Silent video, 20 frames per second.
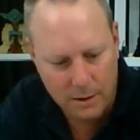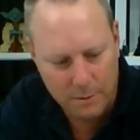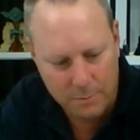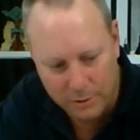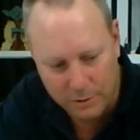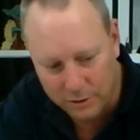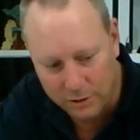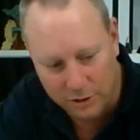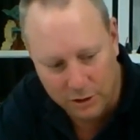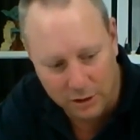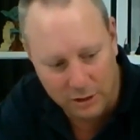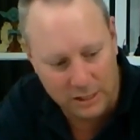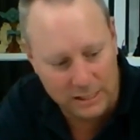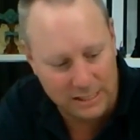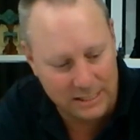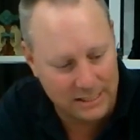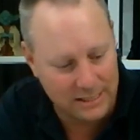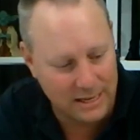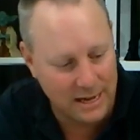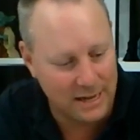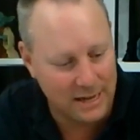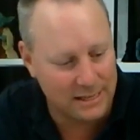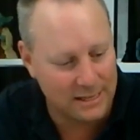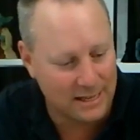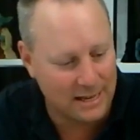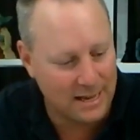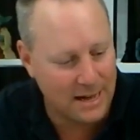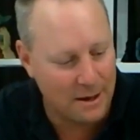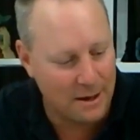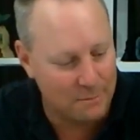it's certainly starting
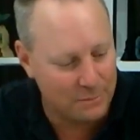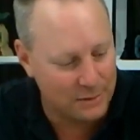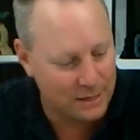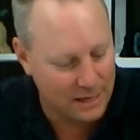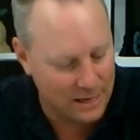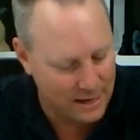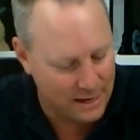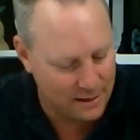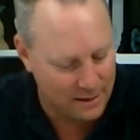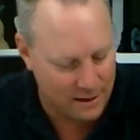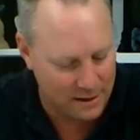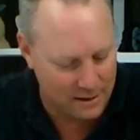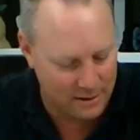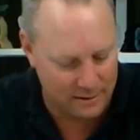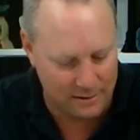to come together.